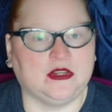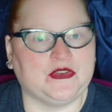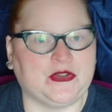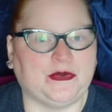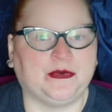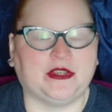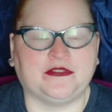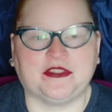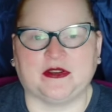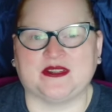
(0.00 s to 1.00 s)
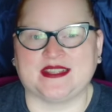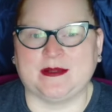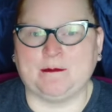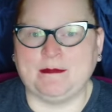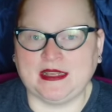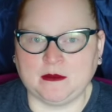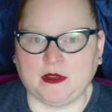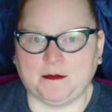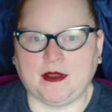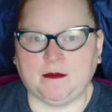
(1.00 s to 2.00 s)
know if there is a
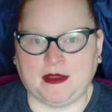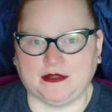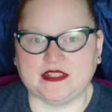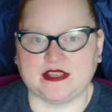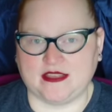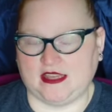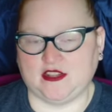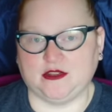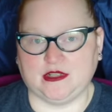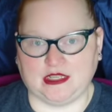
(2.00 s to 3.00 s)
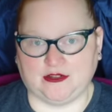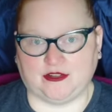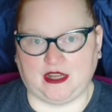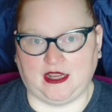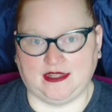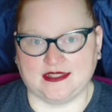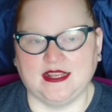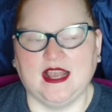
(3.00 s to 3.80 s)
minimum amount that you need or not,